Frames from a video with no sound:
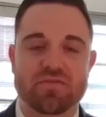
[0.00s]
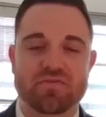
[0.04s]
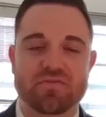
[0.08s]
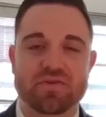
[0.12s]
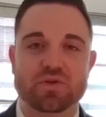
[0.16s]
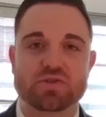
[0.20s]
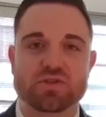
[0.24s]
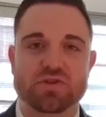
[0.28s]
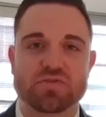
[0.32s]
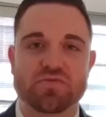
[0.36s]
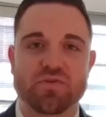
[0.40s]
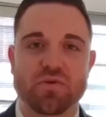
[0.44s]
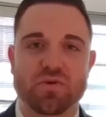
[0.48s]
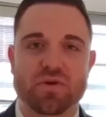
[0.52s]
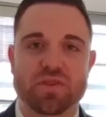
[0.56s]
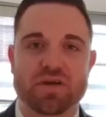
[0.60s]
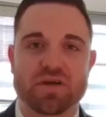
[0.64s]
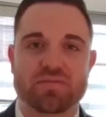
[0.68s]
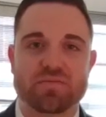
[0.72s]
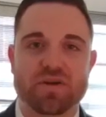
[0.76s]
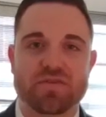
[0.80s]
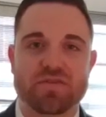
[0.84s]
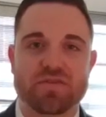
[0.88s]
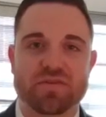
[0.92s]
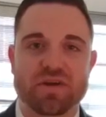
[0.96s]
future for
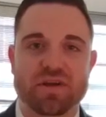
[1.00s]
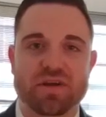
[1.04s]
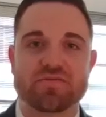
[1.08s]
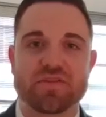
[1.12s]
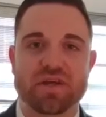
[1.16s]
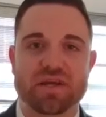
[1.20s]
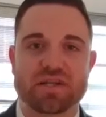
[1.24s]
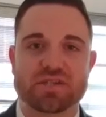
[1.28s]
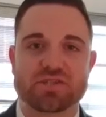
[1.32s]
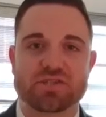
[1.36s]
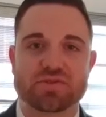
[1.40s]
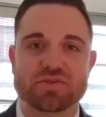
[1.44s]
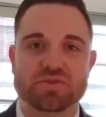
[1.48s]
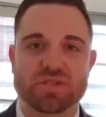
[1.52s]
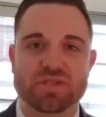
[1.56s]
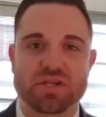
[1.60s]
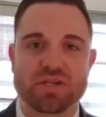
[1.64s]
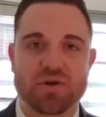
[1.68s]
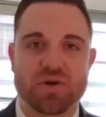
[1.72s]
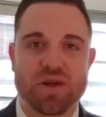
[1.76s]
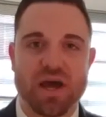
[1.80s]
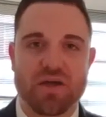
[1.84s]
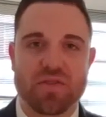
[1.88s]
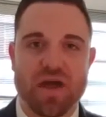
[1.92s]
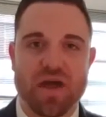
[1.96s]
them if they choose to
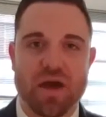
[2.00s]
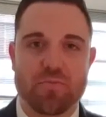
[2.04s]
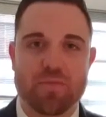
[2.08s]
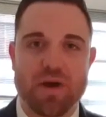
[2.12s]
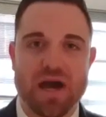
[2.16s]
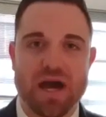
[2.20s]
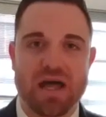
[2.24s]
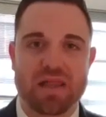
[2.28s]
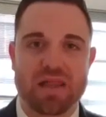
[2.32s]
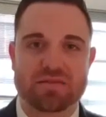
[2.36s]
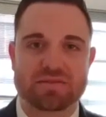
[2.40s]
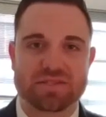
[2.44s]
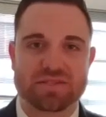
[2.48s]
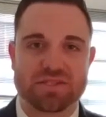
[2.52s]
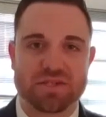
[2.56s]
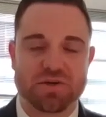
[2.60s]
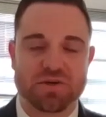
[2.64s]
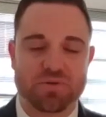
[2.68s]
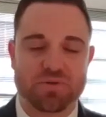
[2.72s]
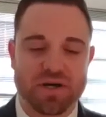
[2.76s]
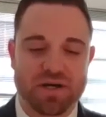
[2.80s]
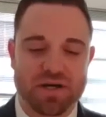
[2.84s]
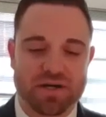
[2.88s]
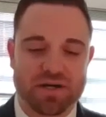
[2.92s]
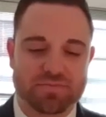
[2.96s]
go down that path.
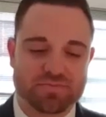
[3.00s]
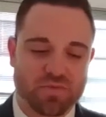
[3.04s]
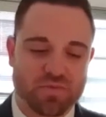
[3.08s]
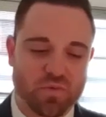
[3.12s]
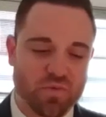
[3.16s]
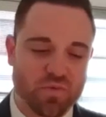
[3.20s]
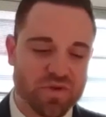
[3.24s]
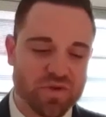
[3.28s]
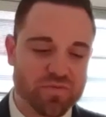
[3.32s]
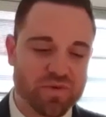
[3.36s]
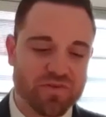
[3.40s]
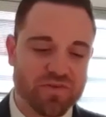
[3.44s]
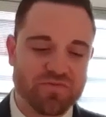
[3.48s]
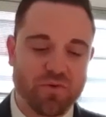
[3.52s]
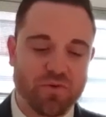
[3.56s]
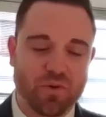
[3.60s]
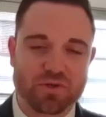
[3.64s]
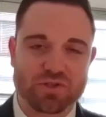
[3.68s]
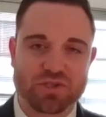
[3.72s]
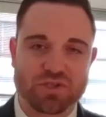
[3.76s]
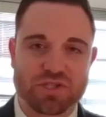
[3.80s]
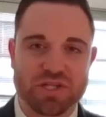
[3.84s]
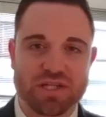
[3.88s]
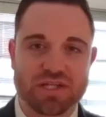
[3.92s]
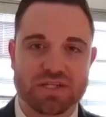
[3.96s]
So we've been
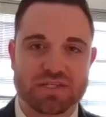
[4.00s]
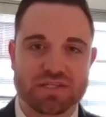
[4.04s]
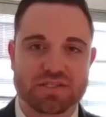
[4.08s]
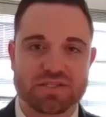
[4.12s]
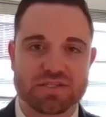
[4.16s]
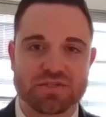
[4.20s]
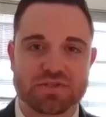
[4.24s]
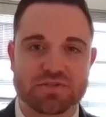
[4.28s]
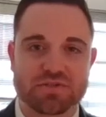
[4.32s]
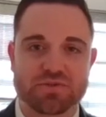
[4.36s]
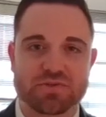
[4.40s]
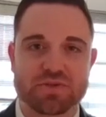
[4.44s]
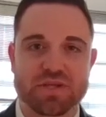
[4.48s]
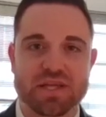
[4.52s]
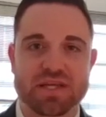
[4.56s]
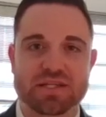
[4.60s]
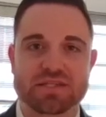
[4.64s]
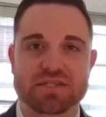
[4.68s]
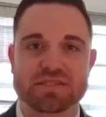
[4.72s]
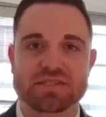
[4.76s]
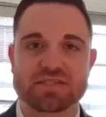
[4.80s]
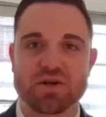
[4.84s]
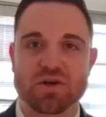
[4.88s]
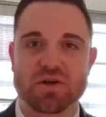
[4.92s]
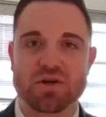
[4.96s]
fortunate to get
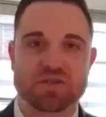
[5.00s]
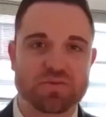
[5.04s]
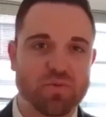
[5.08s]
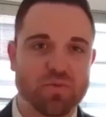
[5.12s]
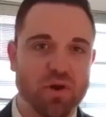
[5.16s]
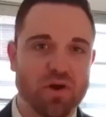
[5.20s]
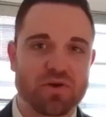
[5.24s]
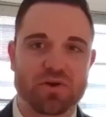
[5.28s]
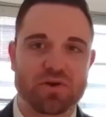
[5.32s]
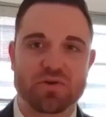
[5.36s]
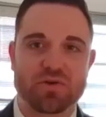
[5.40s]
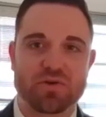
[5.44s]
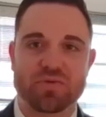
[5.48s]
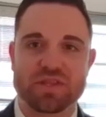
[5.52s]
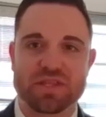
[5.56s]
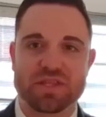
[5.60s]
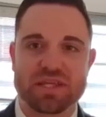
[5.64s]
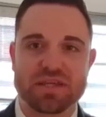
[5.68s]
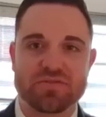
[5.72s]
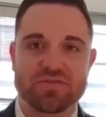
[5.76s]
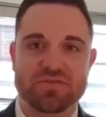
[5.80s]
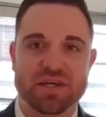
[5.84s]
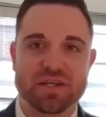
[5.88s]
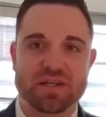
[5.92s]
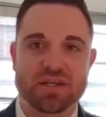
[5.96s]
to start to partner with
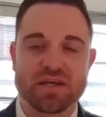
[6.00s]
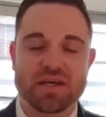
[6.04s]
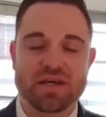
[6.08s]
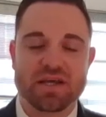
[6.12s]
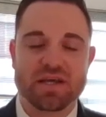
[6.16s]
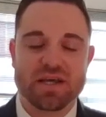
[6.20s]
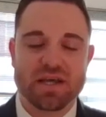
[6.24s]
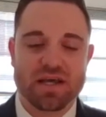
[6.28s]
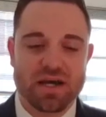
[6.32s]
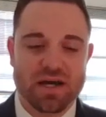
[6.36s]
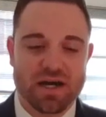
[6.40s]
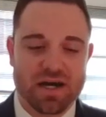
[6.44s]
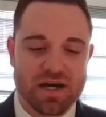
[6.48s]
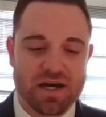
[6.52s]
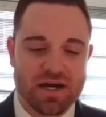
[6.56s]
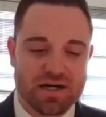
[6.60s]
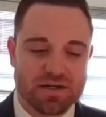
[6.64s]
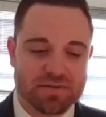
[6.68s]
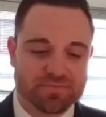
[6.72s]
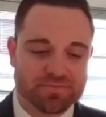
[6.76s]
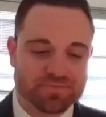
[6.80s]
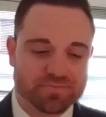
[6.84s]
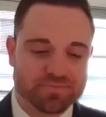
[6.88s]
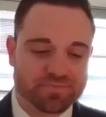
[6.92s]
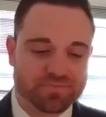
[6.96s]
EVIT
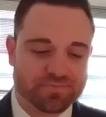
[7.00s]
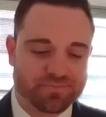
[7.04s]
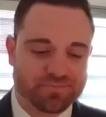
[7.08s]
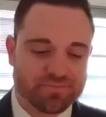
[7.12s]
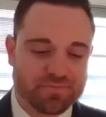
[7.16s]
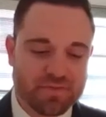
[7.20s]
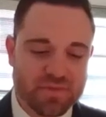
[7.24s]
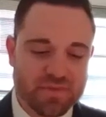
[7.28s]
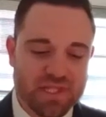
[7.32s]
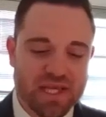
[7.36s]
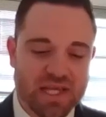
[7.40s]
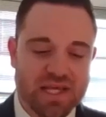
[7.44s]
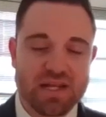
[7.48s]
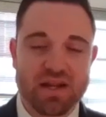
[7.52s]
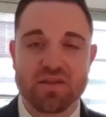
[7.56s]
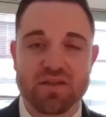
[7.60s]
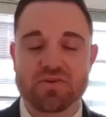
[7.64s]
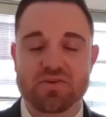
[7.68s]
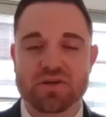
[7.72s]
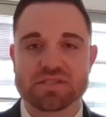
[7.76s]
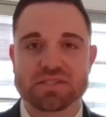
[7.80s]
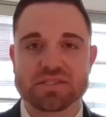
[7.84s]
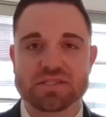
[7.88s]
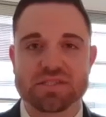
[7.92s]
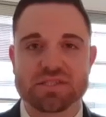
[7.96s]
and
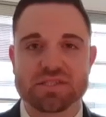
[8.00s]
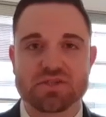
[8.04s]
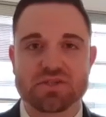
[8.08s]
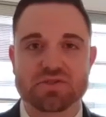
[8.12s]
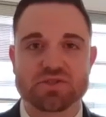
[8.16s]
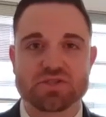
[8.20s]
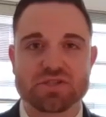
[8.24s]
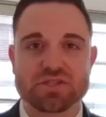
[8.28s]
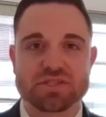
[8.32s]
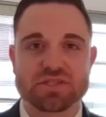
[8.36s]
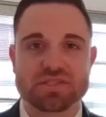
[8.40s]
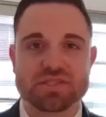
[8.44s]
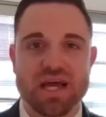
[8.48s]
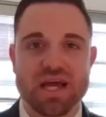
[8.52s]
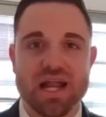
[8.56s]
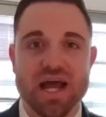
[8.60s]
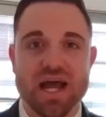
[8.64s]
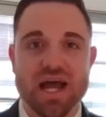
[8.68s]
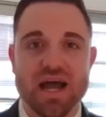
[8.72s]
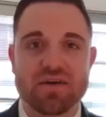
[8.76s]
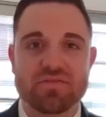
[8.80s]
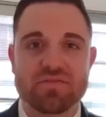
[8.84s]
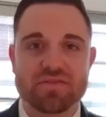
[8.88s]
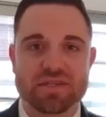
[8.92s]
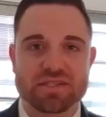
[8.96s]
other institutions that
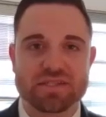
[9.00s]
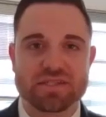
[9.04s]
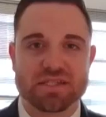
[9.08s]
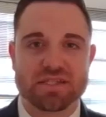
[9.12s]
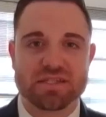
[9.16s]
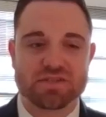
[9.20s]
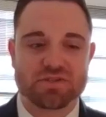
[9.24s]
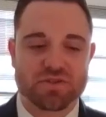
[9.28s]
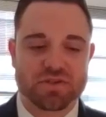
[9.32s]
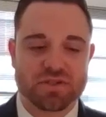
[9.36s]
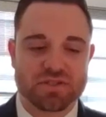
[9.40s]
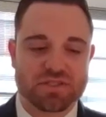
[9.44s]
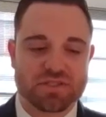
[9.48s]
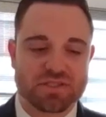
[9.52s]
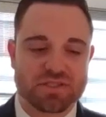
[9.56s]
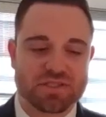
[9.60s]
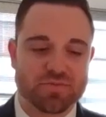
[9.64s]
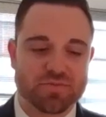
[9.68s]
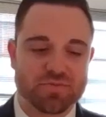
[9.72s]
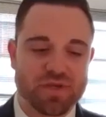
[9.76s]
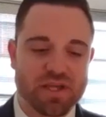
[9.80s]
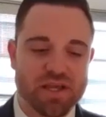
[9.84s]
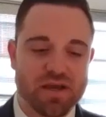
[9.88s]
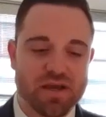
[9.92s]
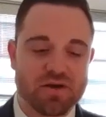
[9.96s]
have this interest to
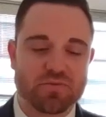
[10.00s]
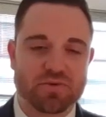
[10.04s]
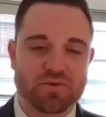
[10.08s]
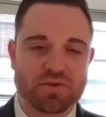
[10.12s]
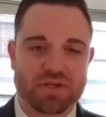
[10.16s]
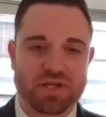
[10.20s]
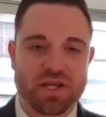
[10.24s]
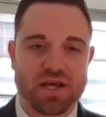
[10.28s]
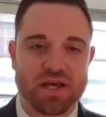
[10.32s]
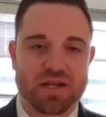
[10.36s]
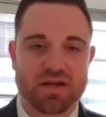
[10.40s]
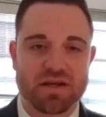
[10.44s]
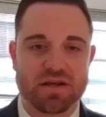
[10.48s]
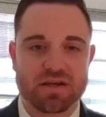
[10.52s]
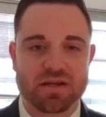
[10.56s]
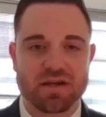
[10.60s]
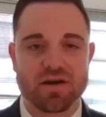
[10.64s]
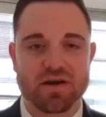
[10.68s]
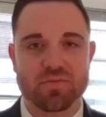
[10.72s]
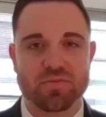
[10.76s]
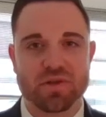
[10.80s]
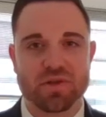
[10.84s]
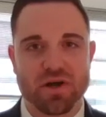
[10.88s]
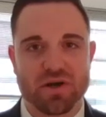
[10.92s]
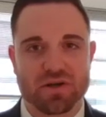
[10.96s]
be able to kind of
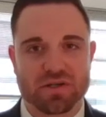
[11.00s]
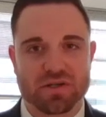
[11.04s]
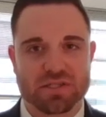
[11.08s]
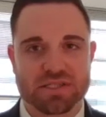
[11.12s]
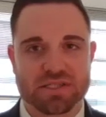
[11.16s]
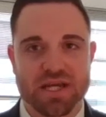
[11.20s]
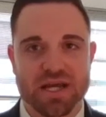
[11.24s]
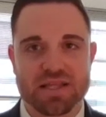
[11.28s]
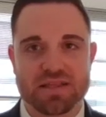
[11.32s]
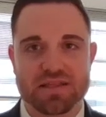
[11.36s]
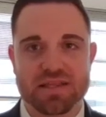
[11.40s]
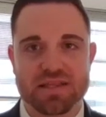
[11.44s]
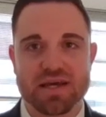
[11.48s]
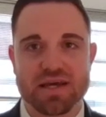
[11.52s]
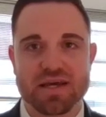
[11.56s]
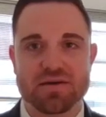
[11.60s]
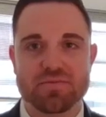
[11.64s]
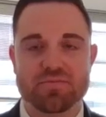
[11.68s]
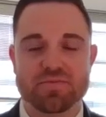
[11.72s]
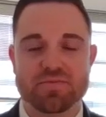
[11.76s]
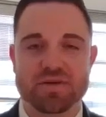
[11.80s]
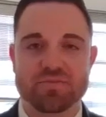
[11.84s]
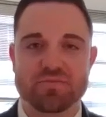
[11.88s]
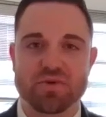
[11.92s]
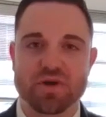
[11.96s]
come alongside
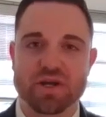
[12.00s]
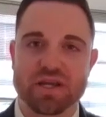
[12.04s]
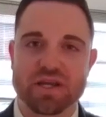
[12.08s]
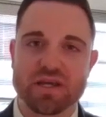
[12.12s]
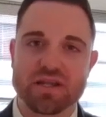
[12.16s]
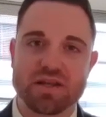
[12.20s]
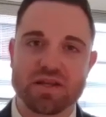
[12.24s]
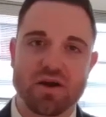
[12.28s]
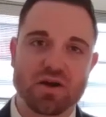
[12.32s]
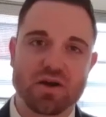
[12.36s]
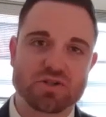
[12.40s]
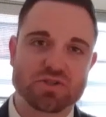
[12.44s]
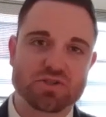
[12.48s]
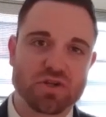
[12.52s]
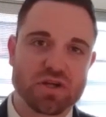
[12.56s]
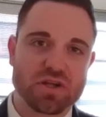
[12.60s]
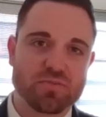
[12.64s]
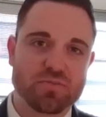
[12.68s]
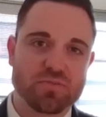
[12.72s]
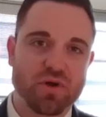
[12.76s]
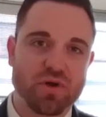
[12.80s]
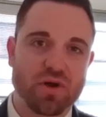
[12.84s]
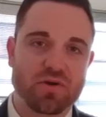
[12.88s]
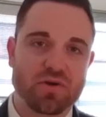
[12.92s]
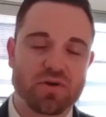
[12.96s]
them and bring in our
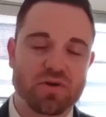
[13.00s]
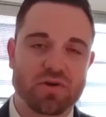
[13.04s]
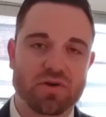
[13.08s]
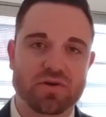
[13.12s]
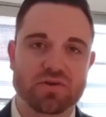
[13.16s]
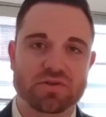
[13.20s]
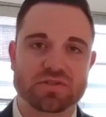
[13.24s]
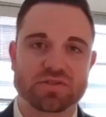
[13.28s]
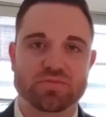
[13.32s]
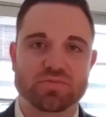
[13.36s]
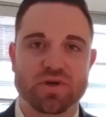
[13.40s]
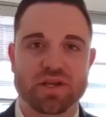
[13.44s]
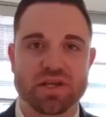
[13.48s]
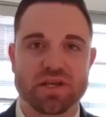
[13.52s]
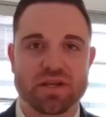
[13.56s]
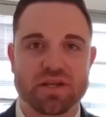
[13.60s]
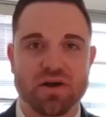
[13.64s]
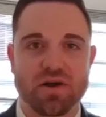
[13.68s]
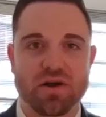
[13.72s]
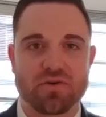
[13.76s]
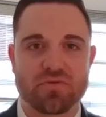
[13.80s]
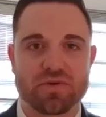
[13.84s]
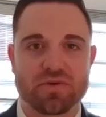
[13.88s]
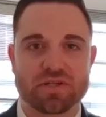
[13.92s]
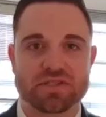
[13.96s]
trade partners, bring in
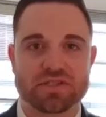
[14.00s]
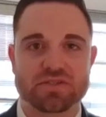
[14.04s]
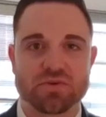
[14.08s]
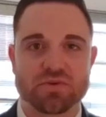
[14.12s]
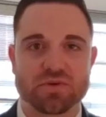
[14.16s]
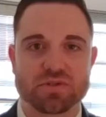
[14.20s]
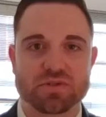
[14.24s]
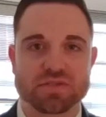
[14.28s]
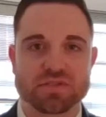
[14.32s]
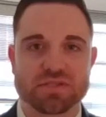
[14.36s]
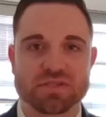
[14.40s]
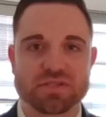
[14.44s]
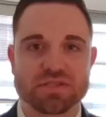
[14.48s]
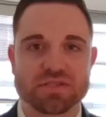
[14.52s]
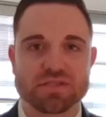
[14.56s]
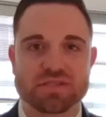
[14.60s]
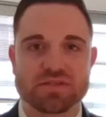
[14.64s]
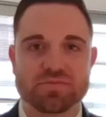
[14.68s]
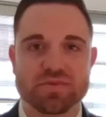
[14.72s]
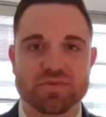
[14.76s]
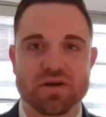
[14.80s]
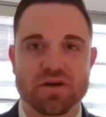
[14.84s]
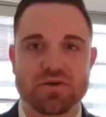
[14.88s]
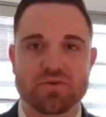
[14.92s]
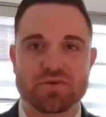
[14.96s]
our resources to
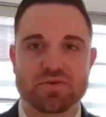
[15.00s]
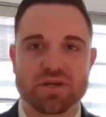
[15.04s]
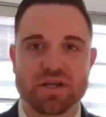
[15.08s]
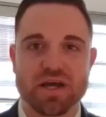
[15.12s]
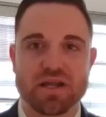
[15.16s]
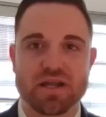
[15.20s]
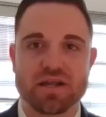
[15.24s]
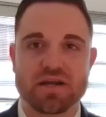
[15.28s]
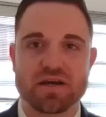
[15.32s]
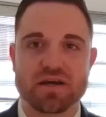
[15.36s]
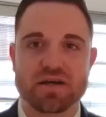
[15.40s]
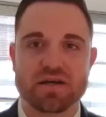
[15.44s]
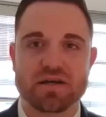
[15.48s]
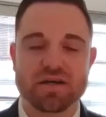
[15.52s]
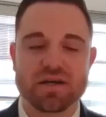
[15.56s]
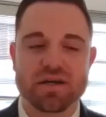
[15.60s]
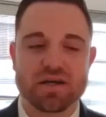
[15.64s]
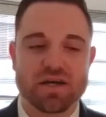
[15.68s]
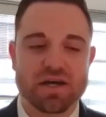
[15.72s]
be able to kind of